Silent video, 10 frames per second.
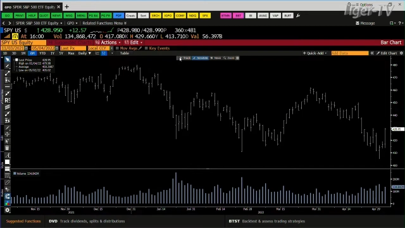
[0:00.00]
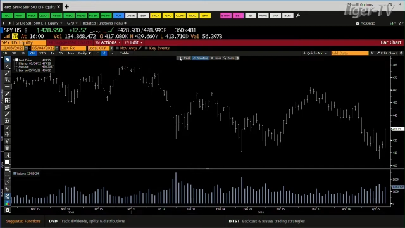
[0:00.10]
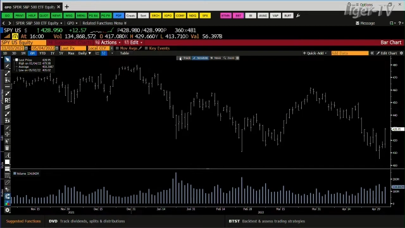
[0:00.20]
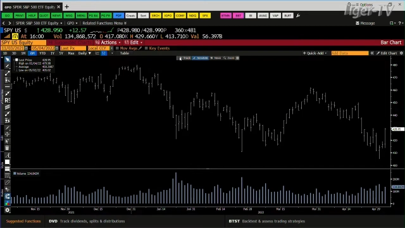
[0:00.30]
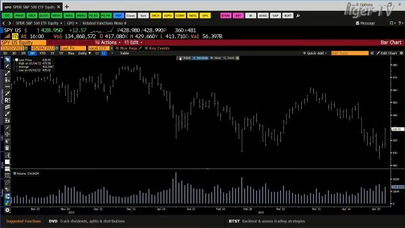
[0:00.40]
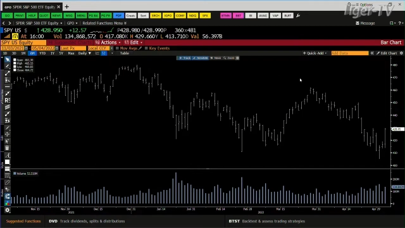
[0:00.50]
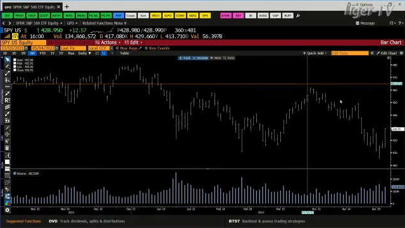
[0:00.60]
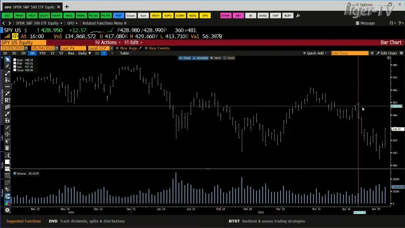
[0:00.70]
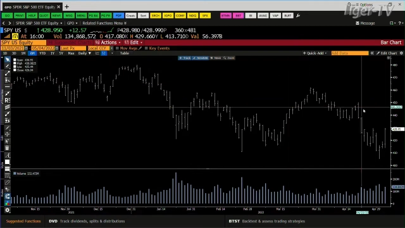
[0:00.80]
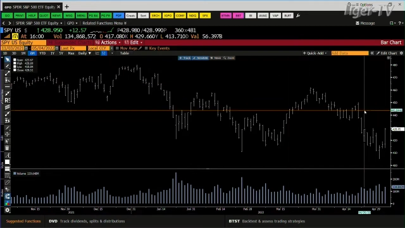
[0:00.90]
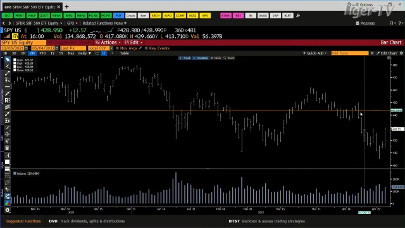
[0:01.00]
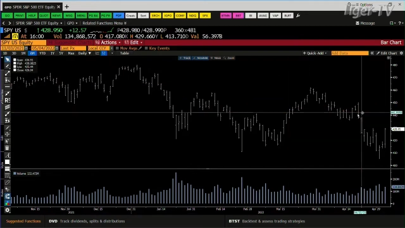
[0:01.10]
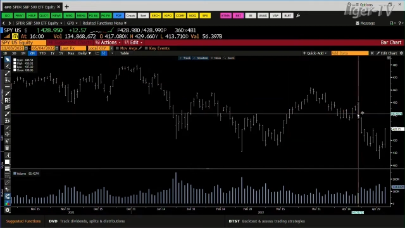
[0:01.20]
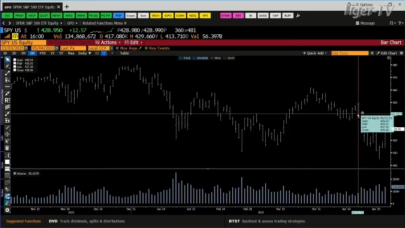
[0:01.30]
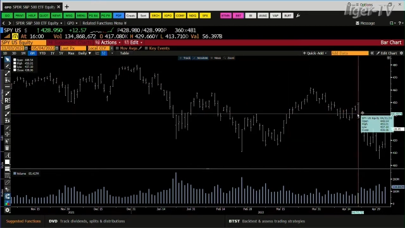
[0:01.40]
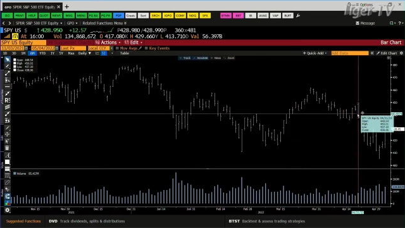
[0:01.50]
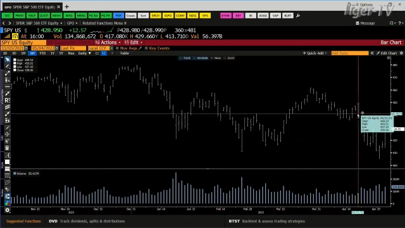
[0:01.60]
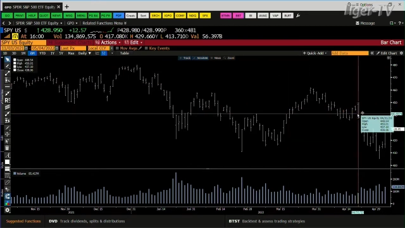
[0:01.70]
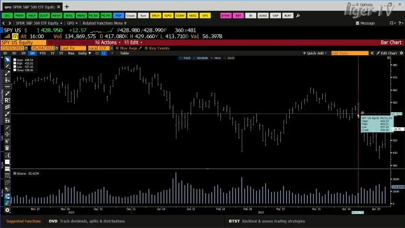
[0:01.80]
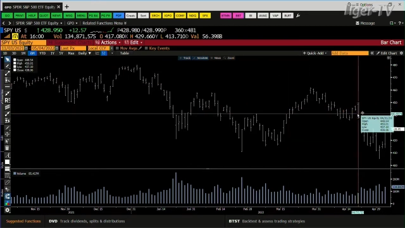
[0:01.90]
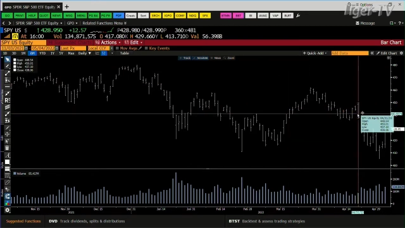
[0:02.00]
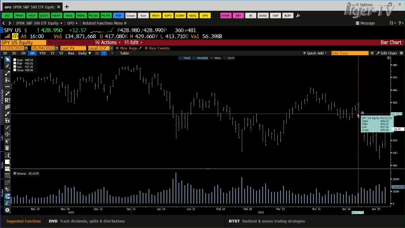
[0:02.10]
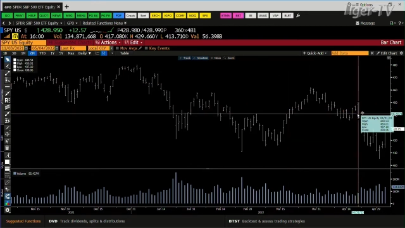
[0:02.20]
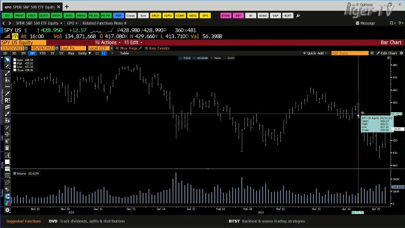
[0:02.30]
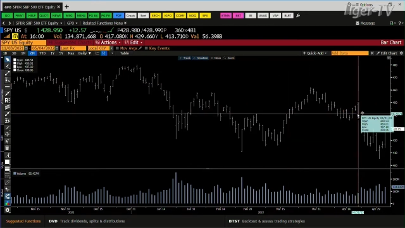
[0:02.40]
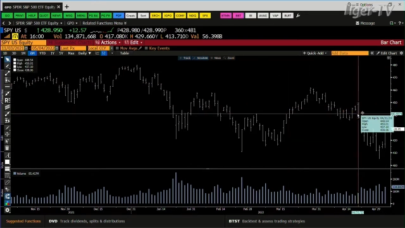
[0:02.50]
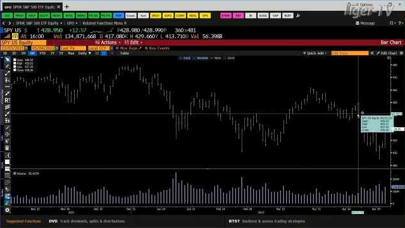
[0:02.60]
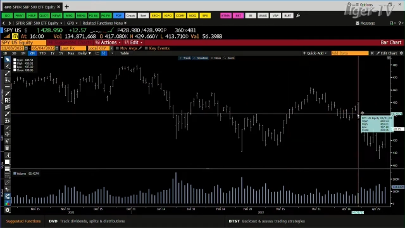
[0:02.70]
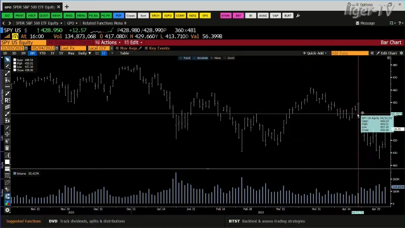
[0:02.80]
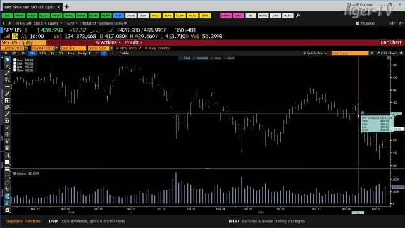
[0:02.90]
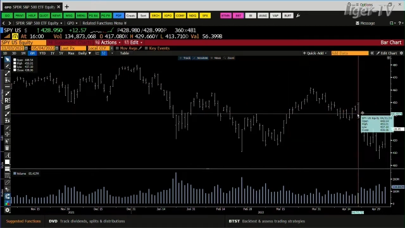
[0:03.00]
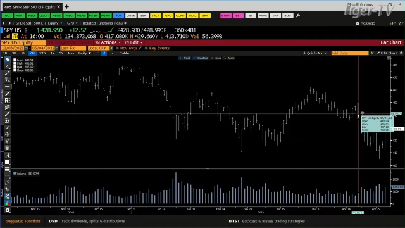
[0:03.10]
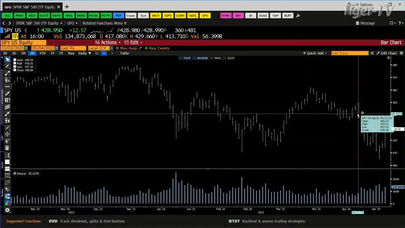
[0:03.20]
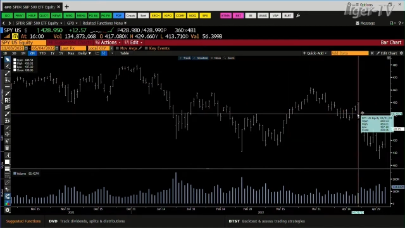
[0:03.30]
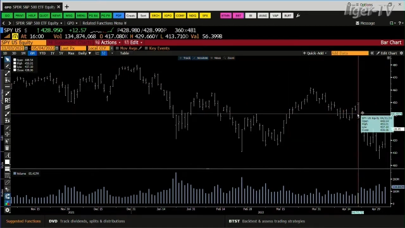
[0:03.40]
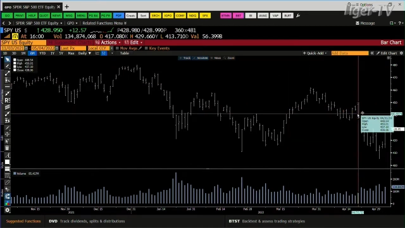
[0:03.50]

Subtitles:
Nobody's mouth can be seen.